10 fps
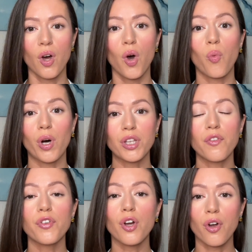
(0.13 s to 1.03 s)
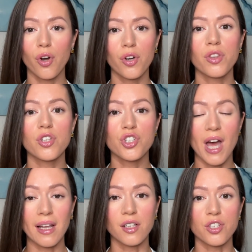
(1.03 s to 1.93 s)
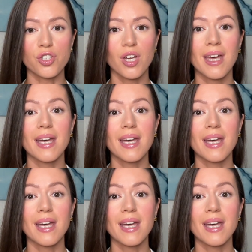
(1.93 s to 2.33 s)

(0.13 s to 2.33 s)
What if your current challenge